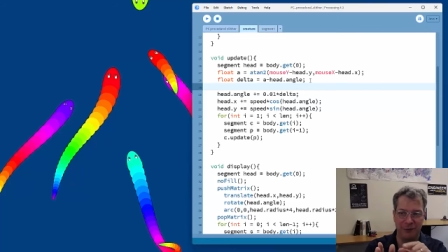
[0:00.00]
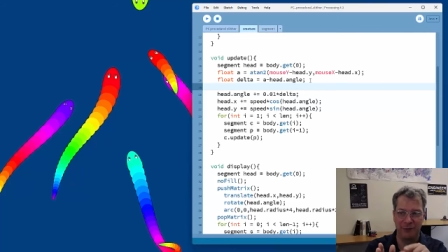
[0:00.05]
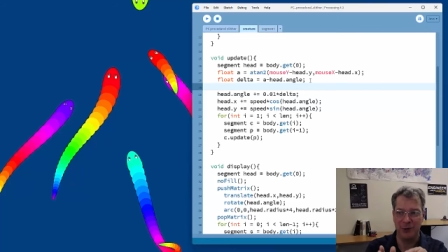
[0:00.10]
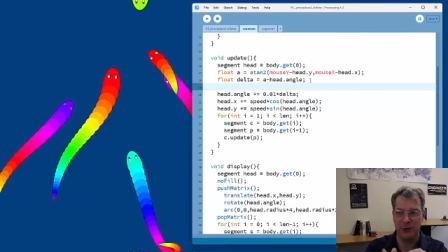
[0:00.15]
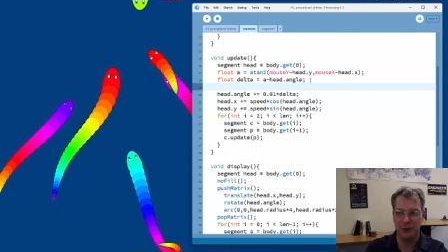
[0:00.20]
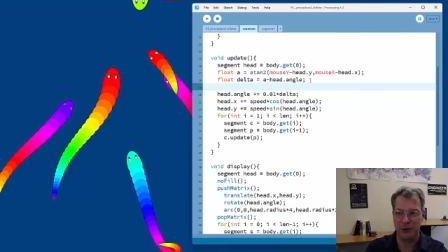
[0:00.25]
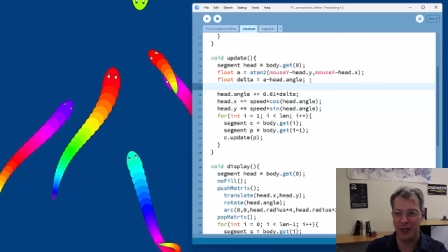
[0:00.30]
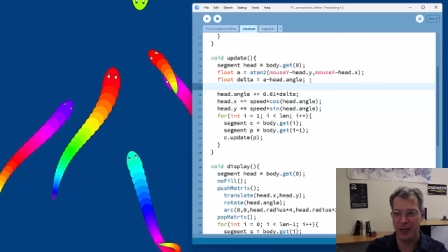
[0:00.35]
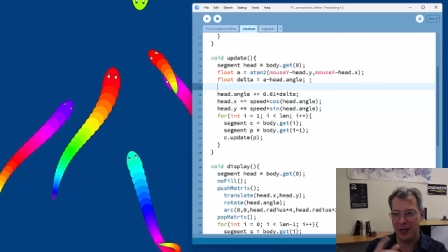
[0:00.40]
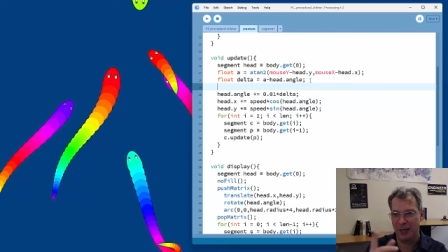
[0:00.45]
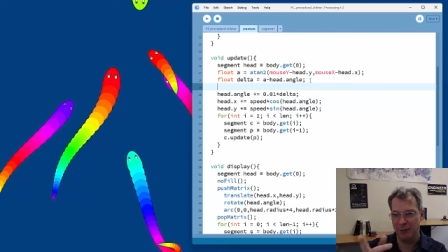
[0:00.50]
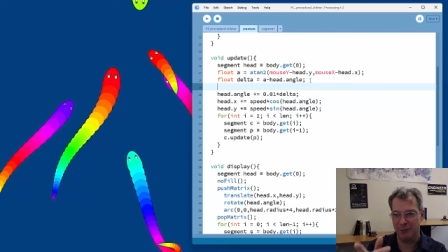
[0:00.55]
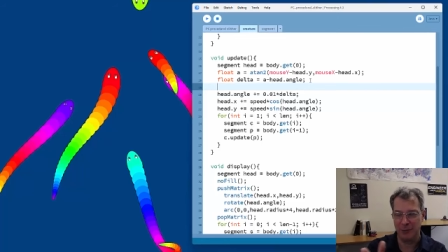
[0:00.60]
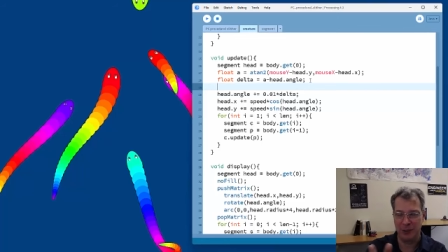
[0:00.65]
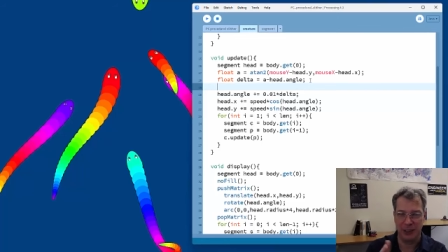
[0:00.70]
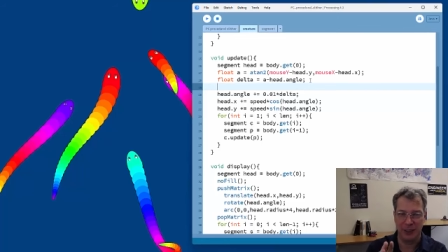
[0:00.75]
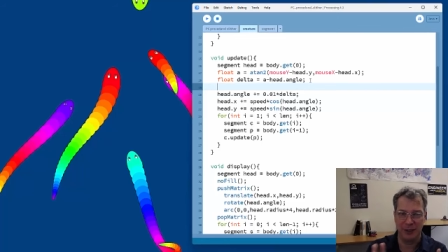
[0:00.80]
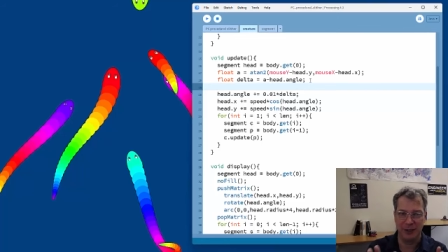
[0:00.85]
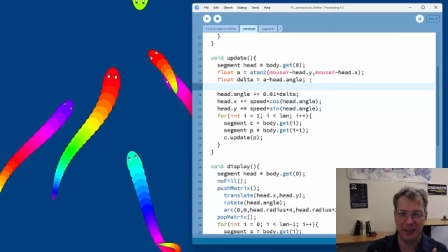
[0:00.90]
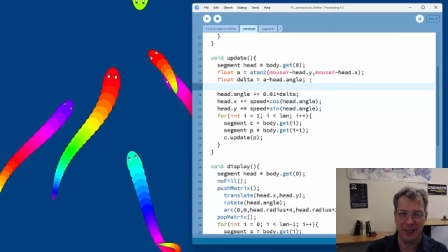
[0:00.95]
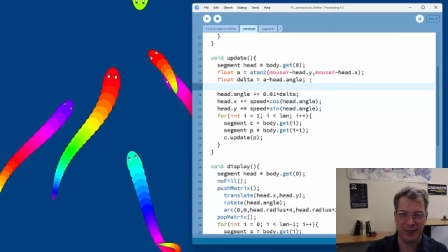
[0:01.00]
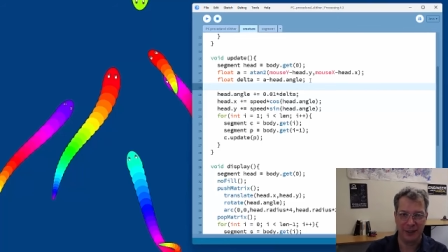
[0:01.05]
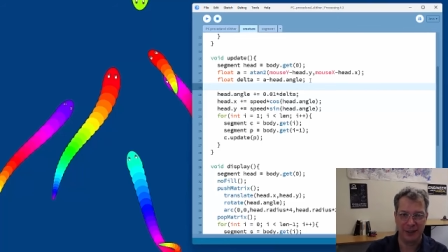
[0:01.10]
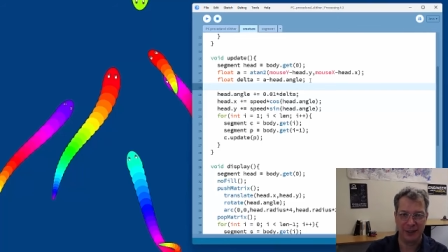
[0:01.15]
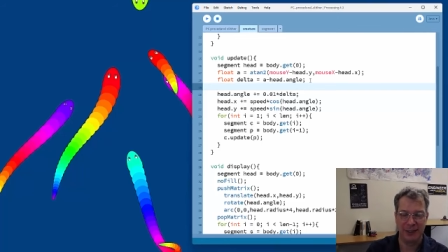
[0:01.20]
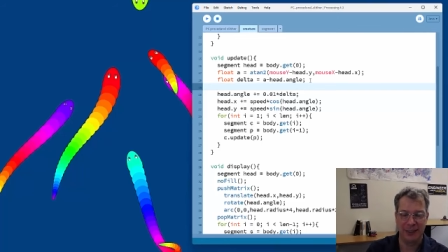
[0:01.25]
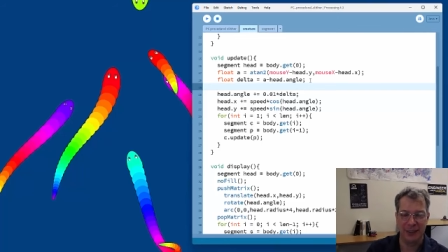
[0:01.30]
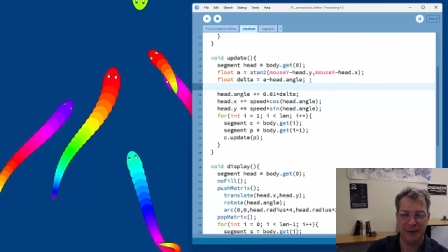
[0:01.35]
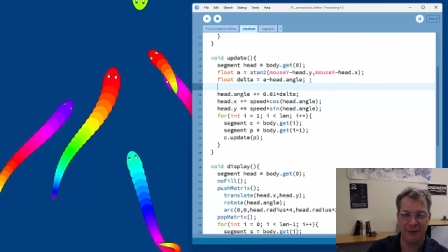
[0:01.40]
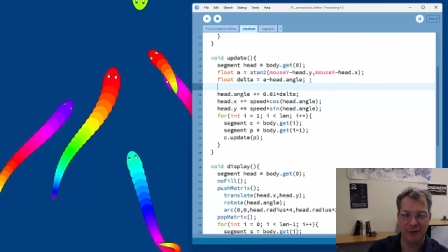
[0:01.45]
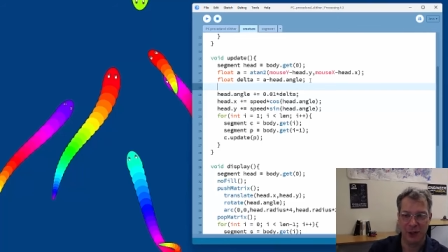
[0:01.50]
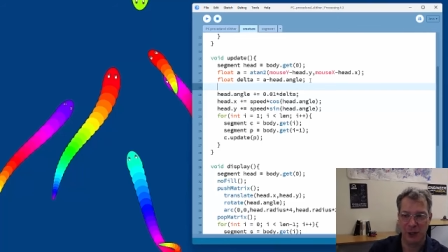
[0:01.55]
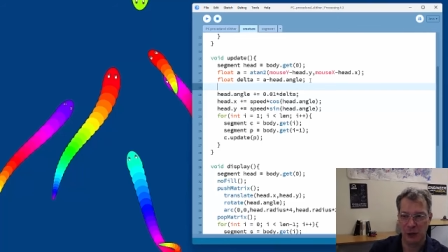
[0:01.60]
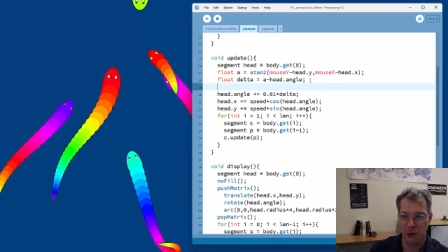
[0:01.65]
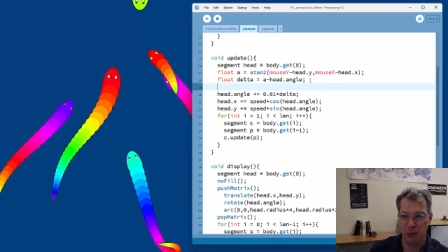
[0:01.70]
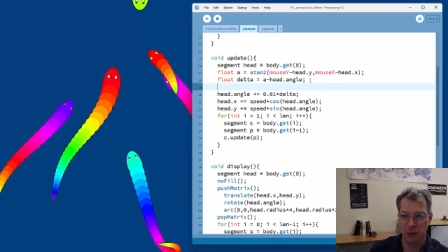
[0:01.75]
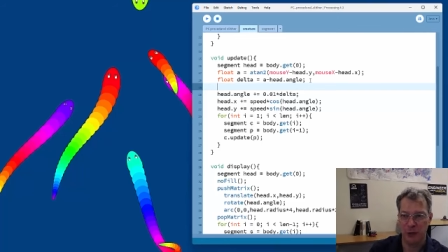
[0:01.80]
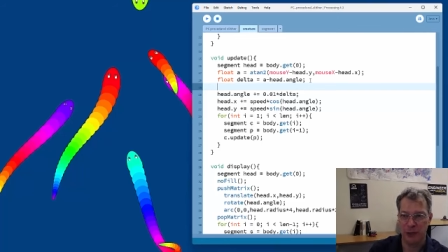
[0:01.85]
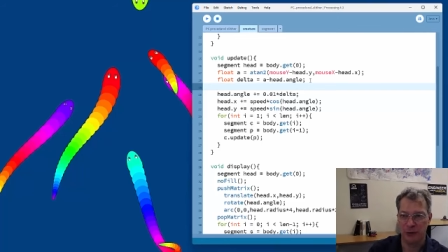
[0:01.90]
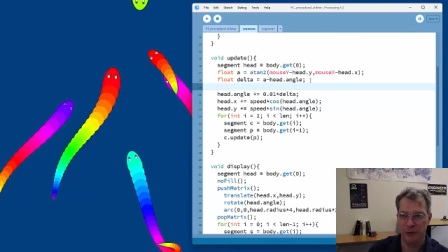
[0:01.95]
a few times and delta gives
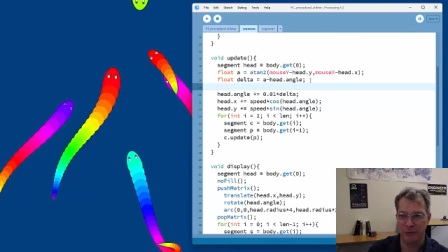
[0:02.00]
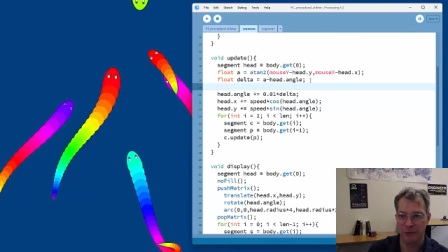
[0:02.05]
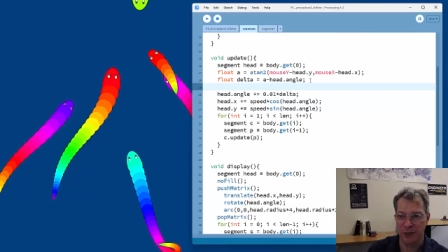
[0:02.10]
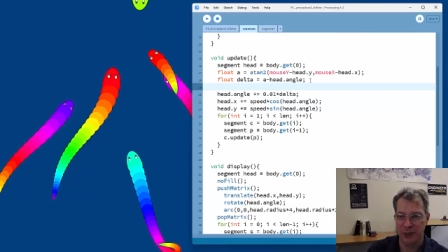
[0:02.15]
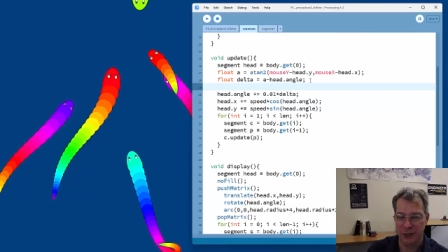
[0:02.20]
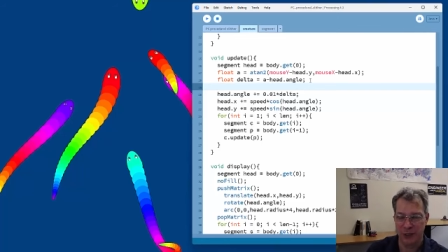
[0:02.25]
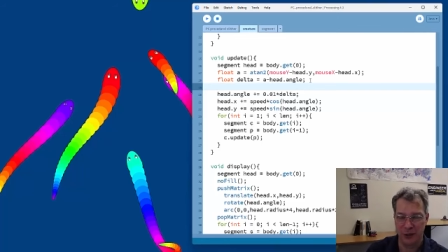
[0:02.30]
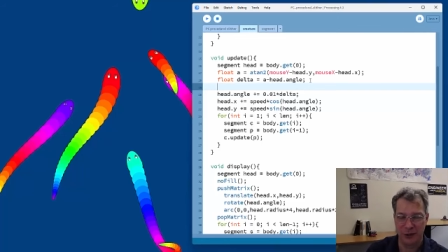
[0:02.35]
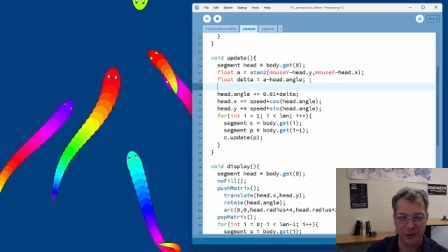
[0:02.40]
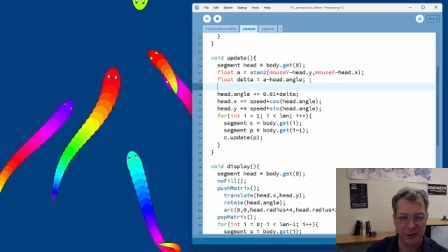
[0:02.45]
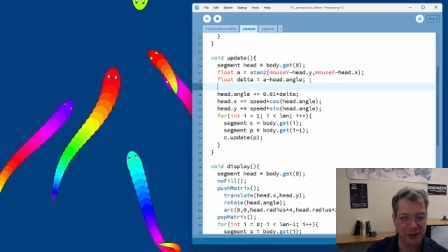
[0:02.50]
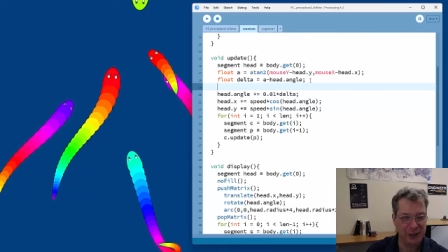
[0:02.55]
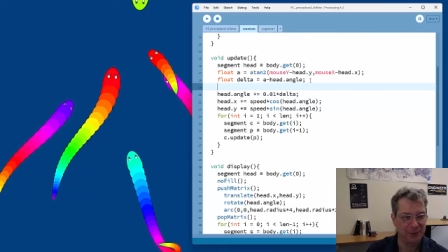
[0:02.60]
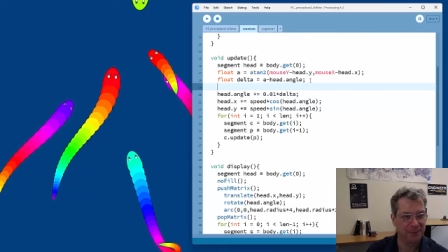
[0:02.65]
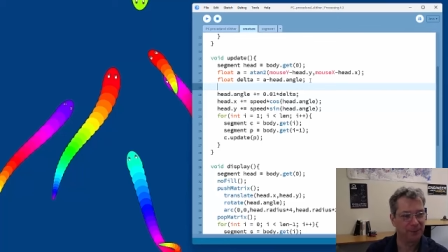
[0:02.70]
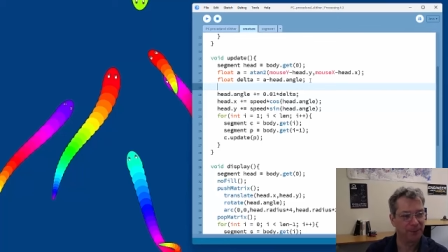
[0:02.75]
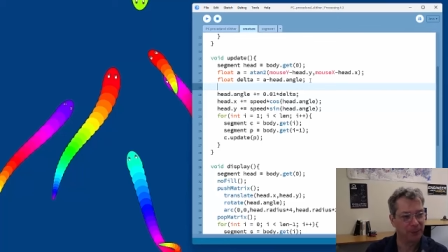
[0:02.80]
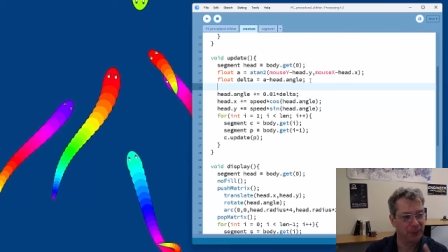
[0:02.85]
us weird results.